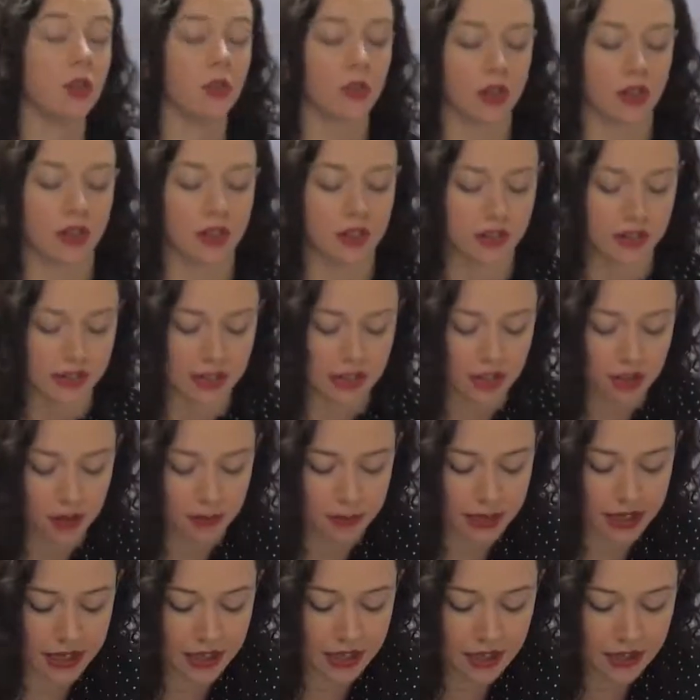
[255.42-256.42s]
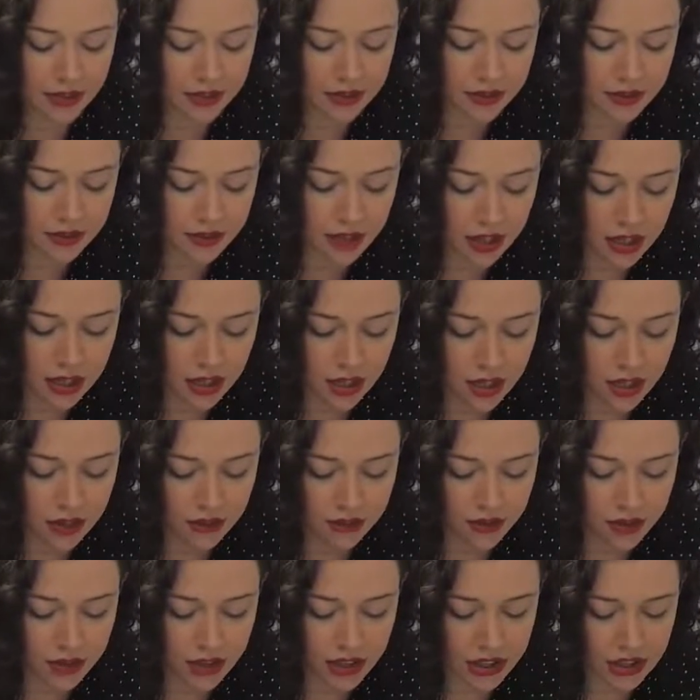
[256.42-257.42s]
your syllabus
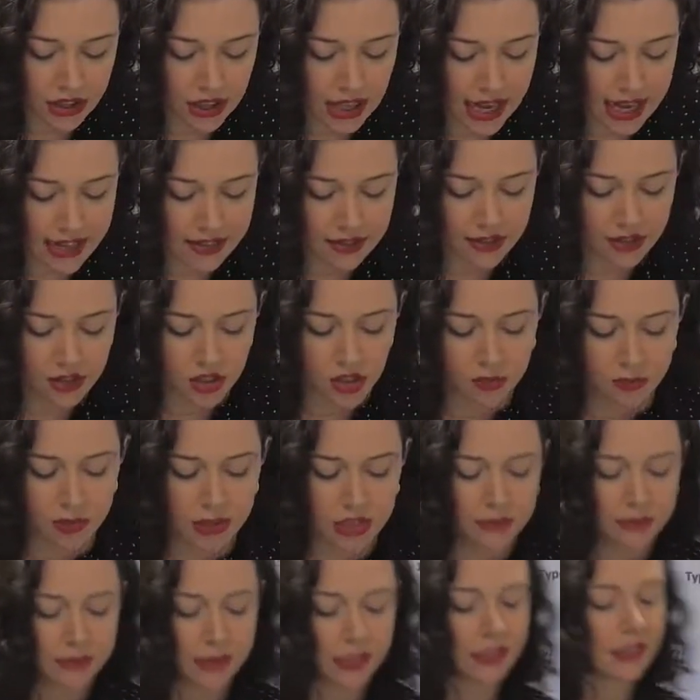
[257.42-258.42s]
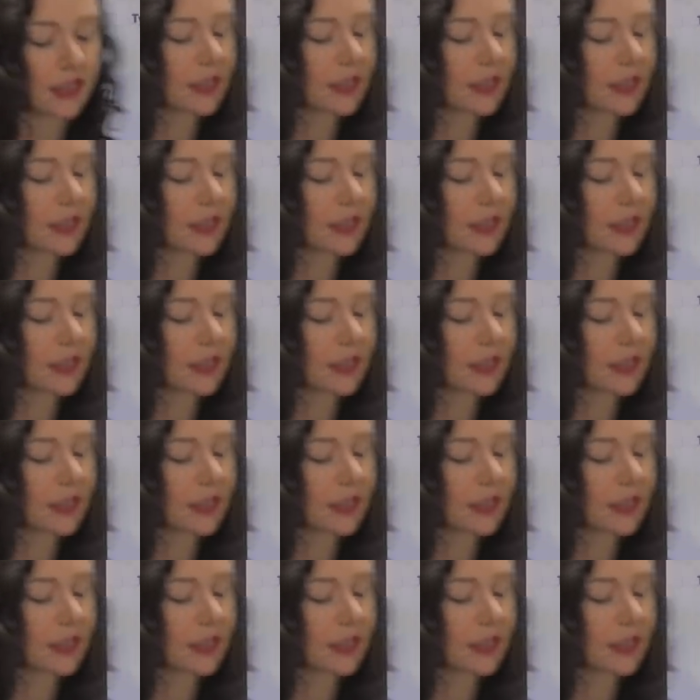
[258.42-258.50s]
for the class, you'll be able to